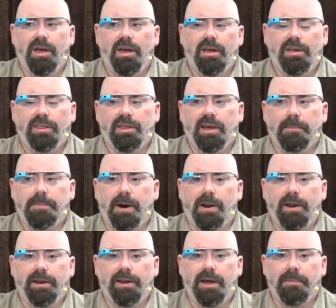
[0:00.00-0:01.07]
You think about
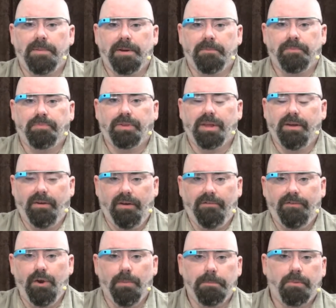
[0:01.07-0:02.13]
it, I mean,
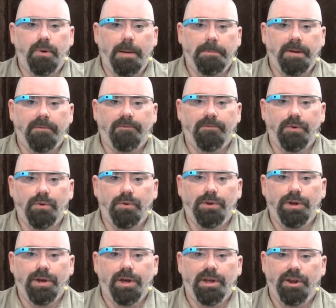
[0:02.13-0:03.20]
if you're prepping food,